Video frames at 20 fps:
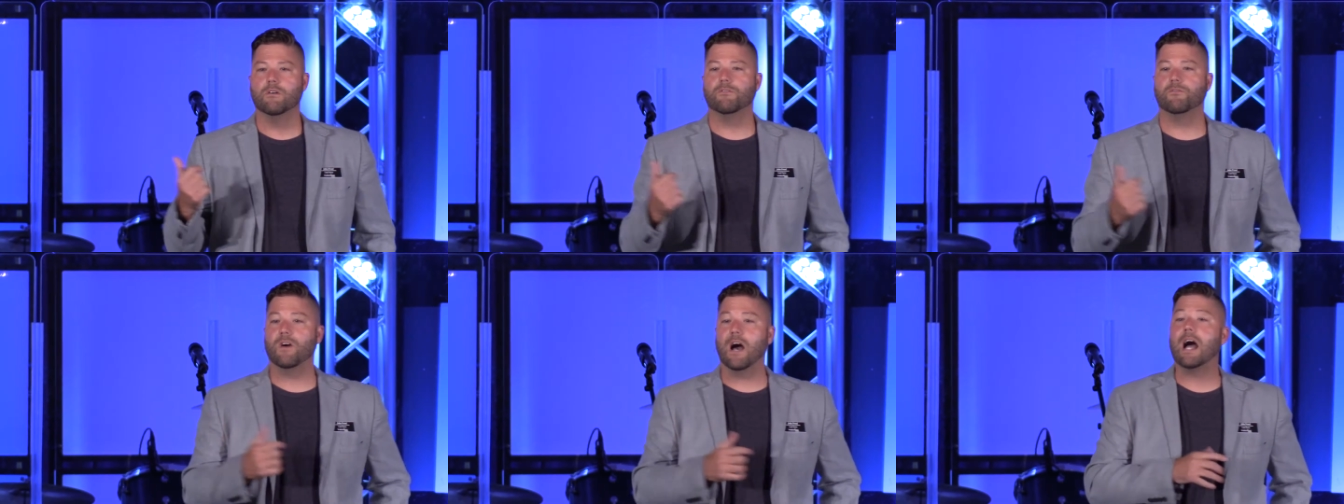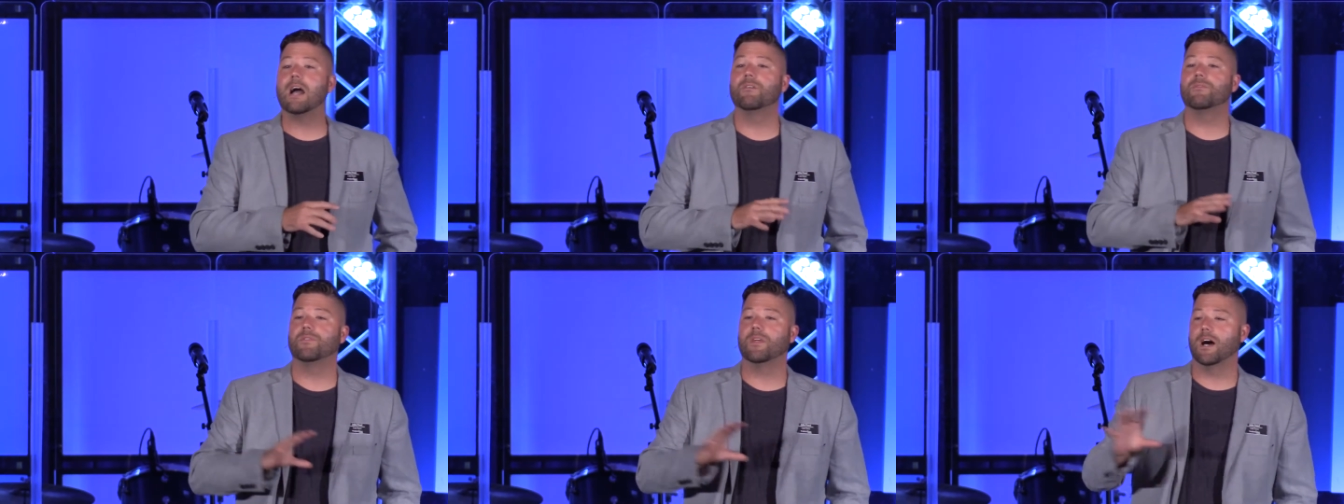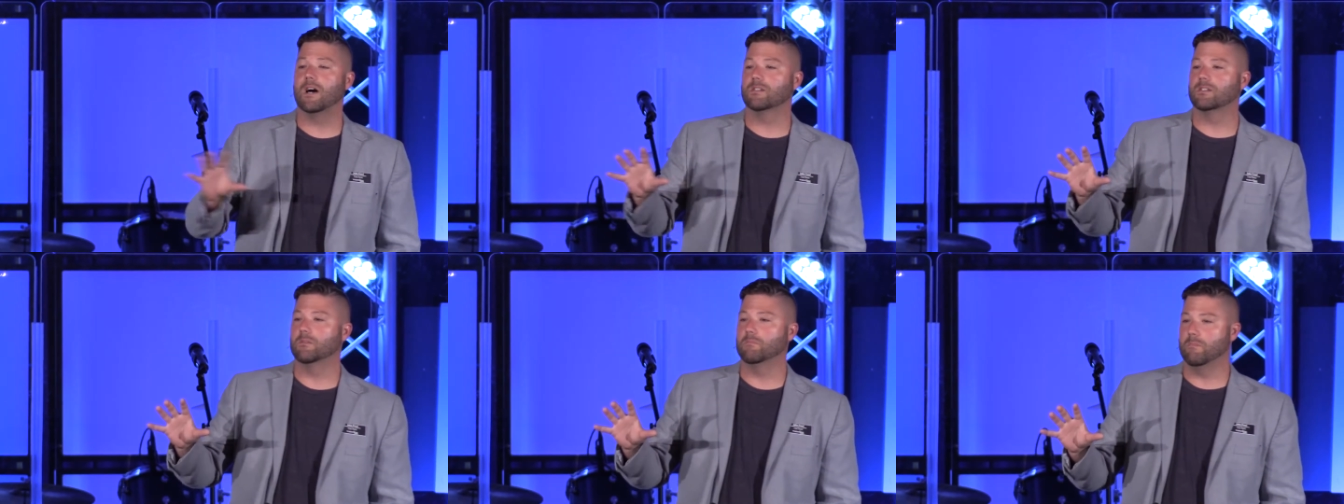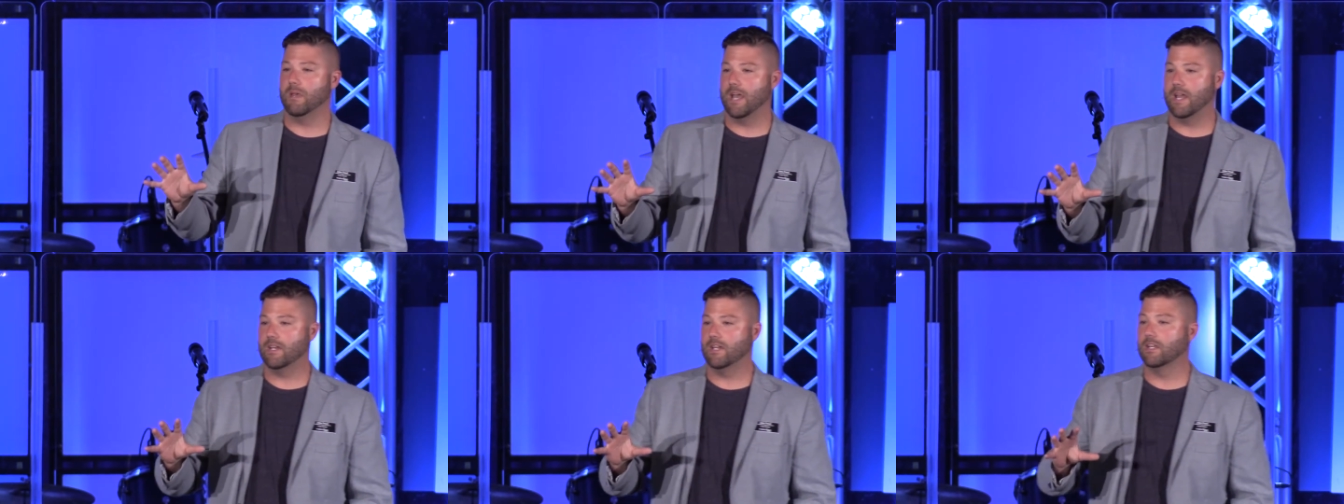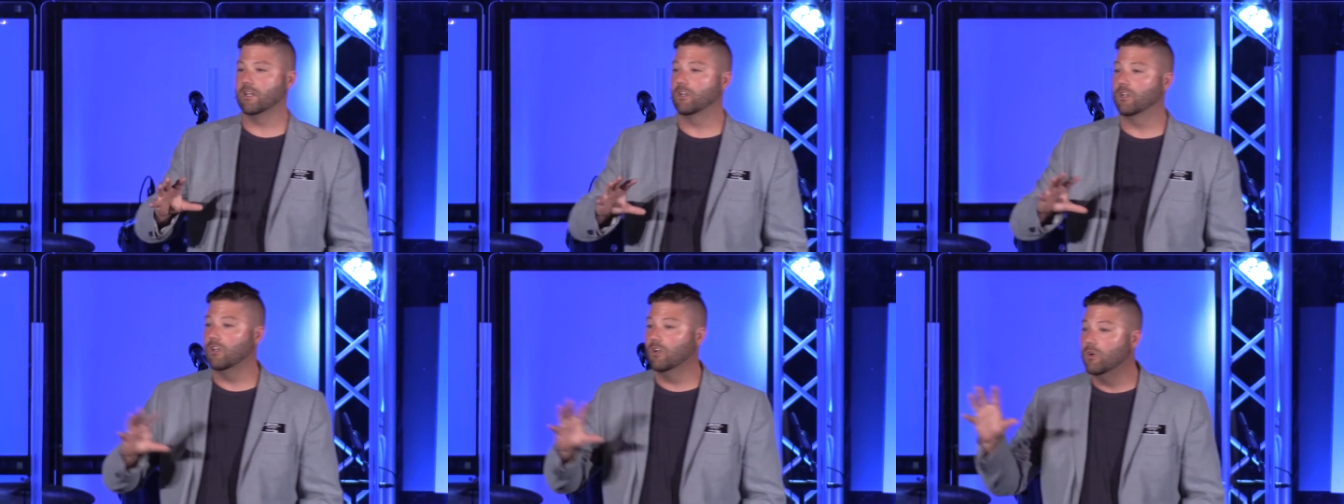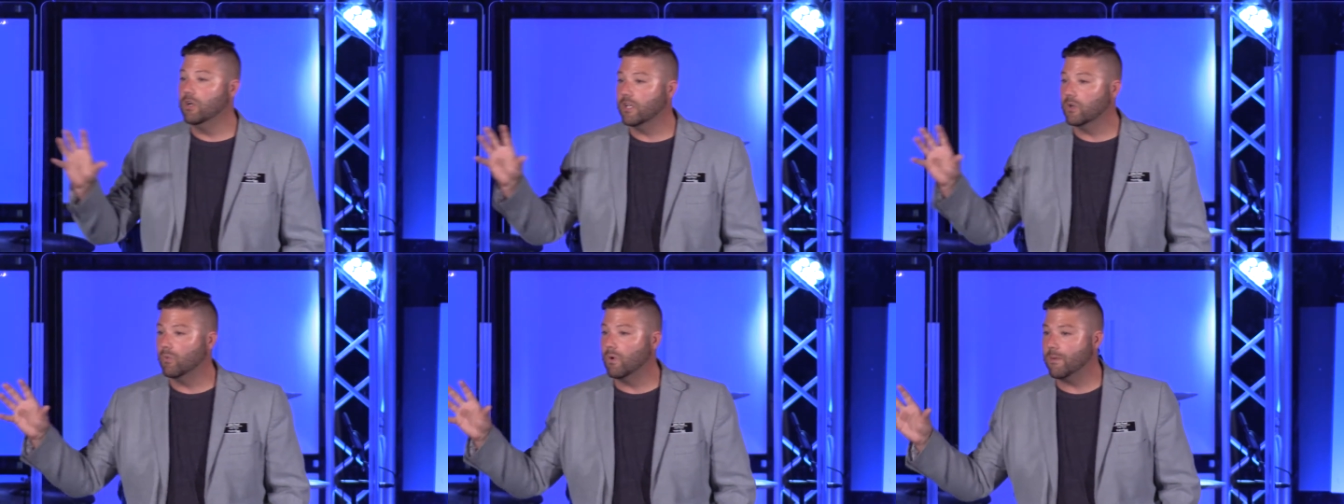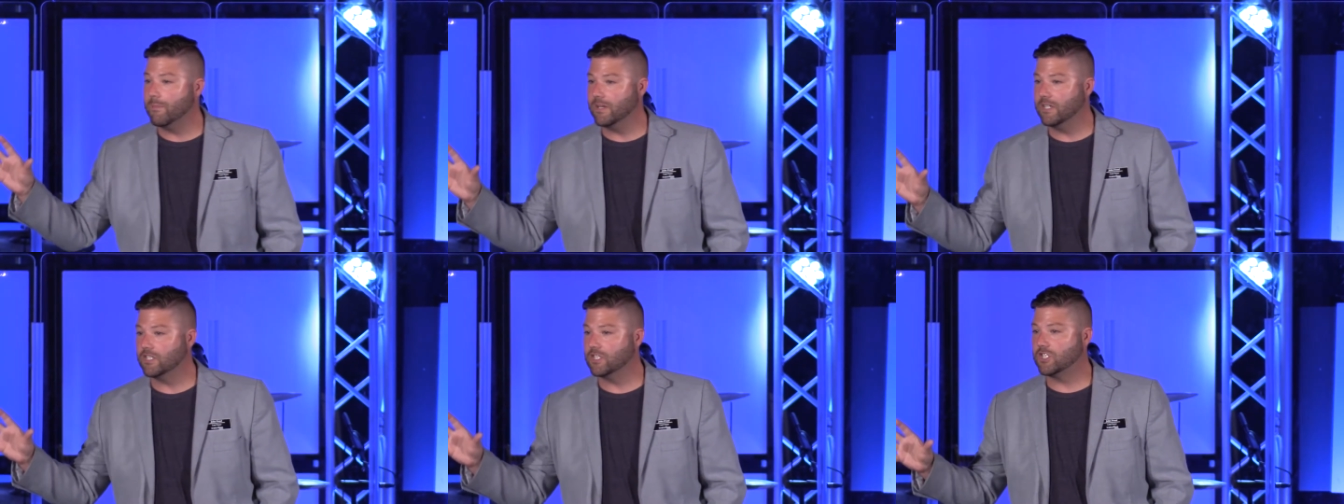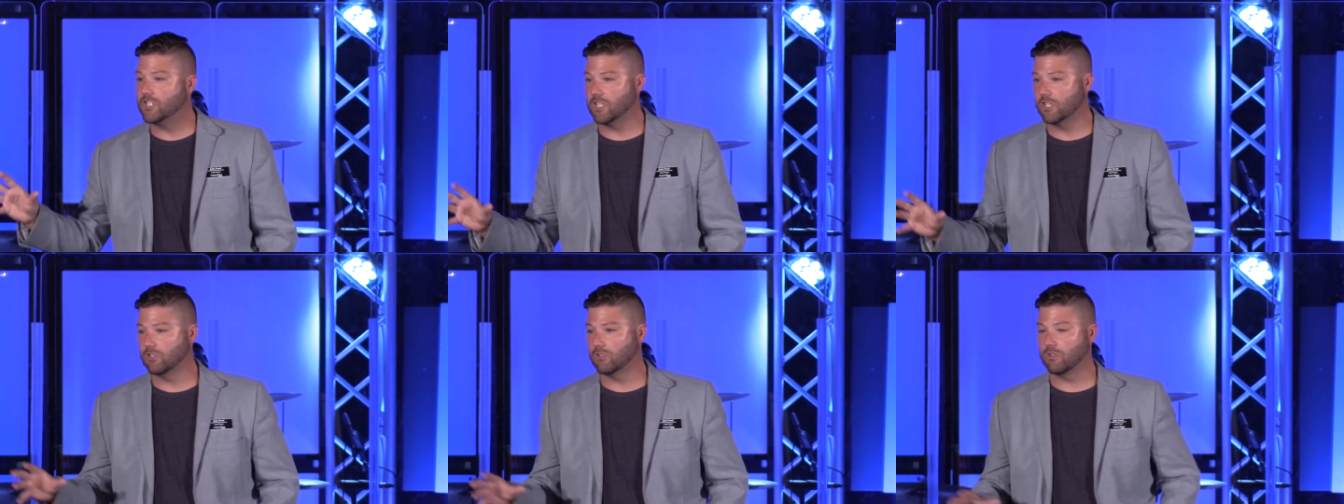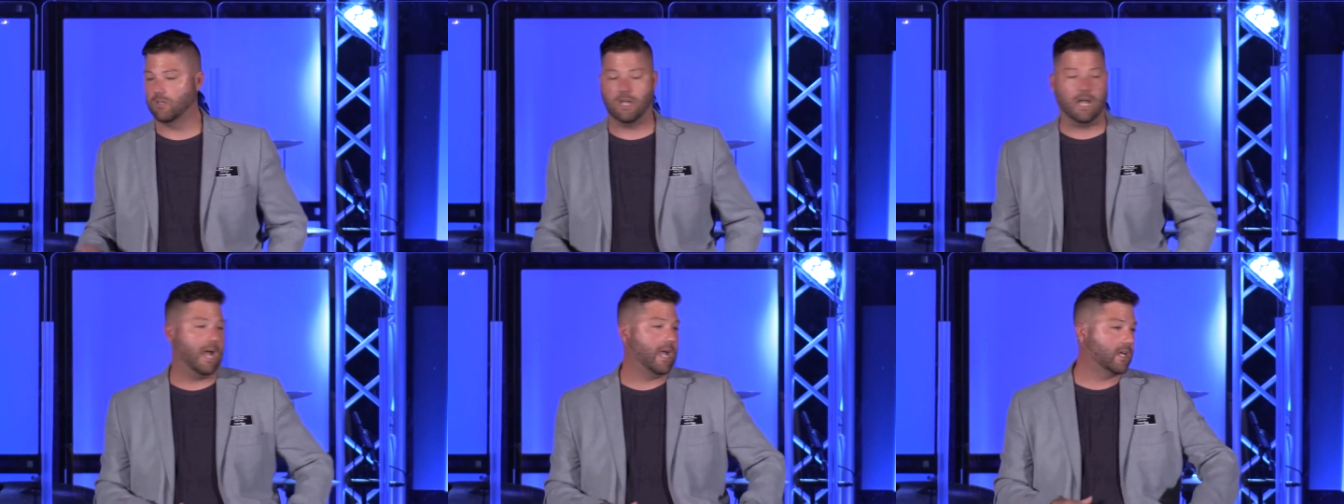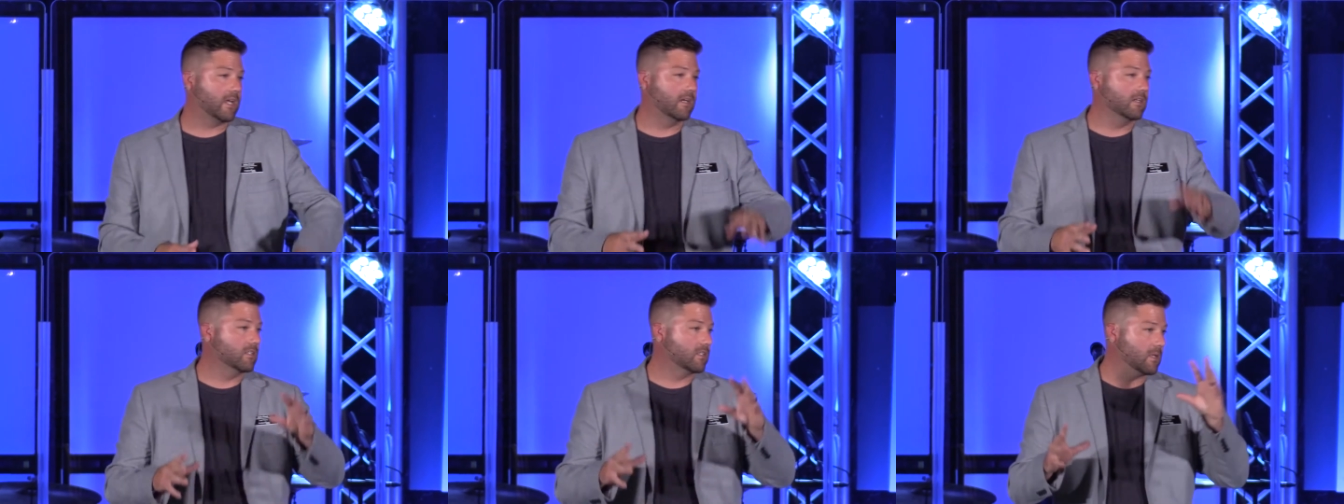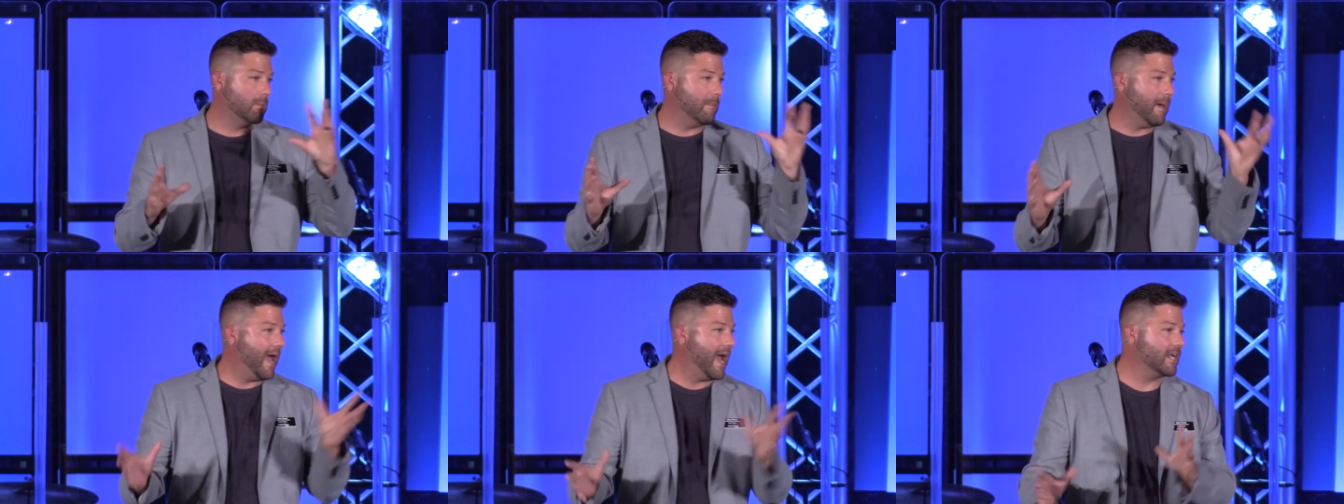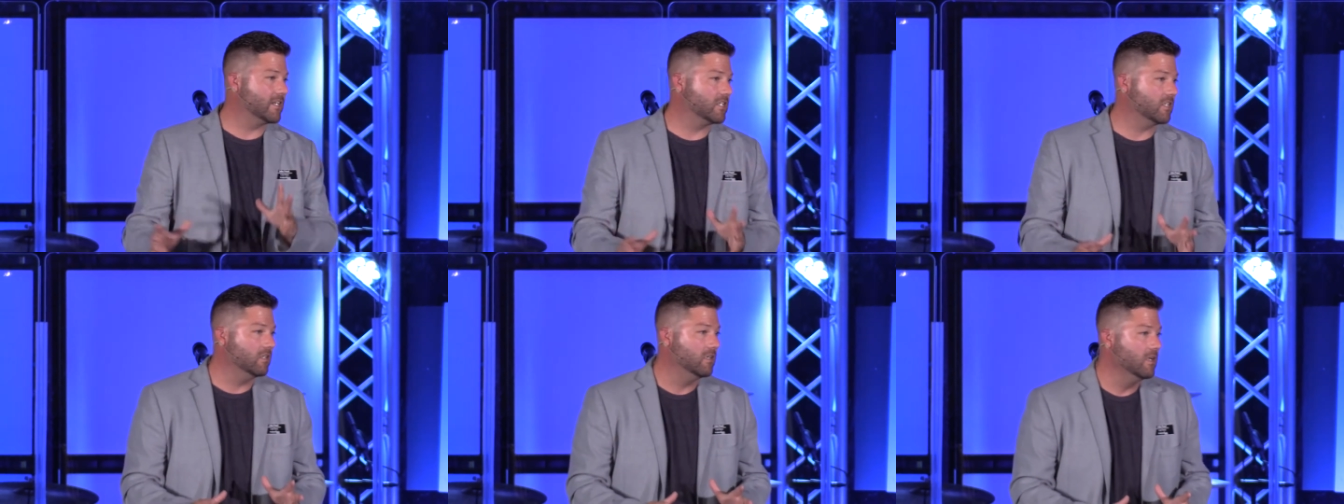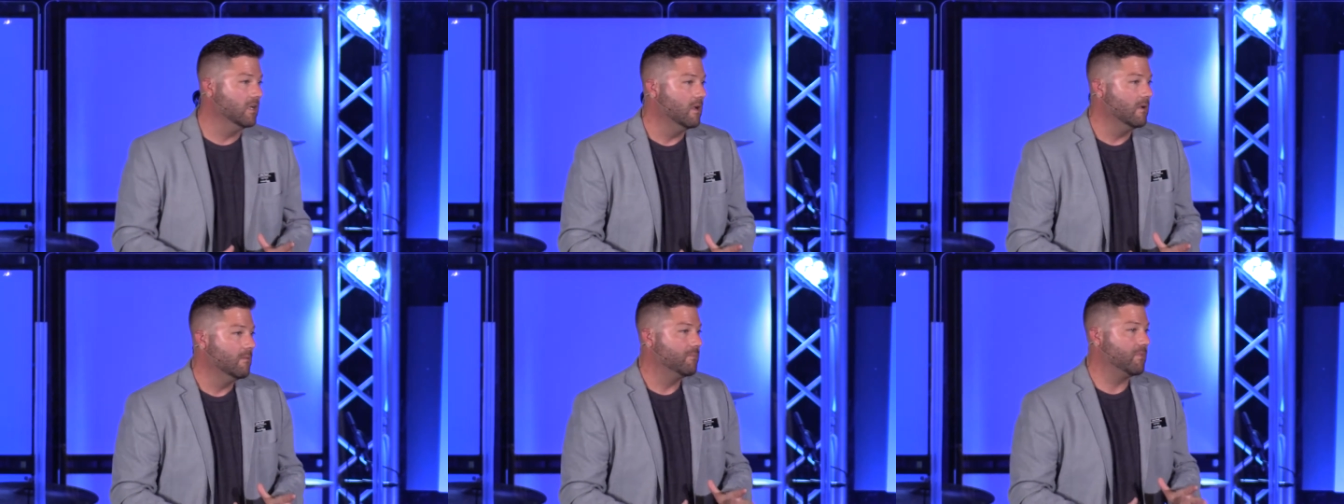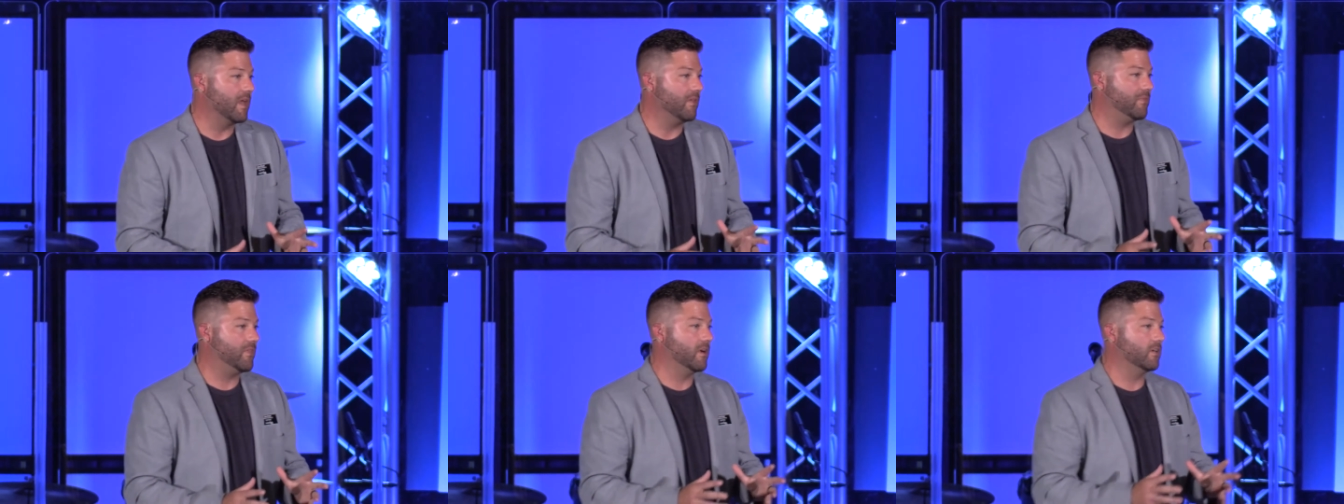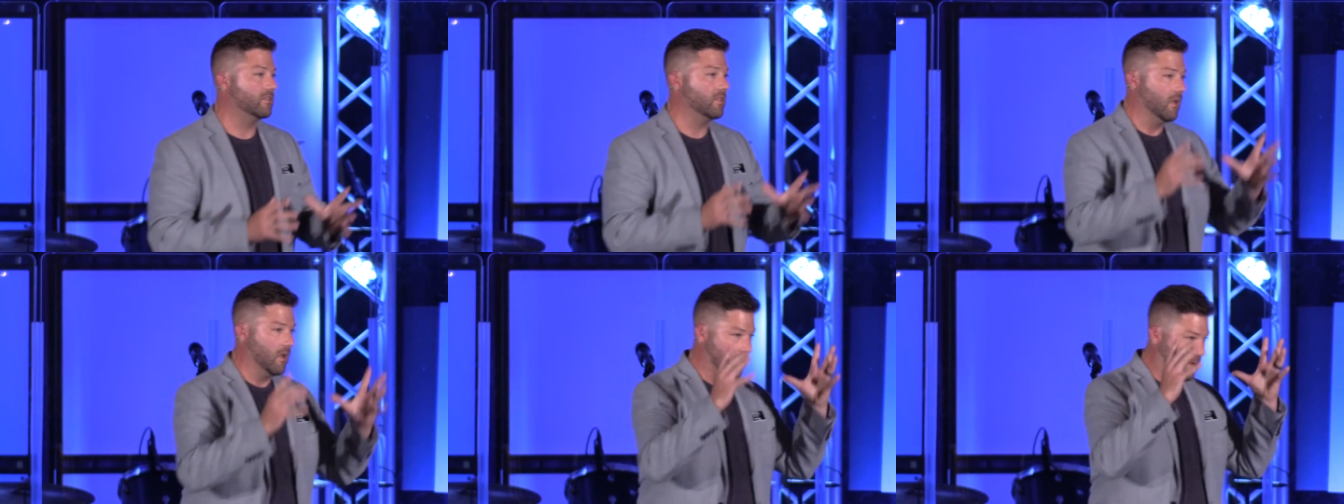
5,000 men, including women and children. Now, I can just imagine that there's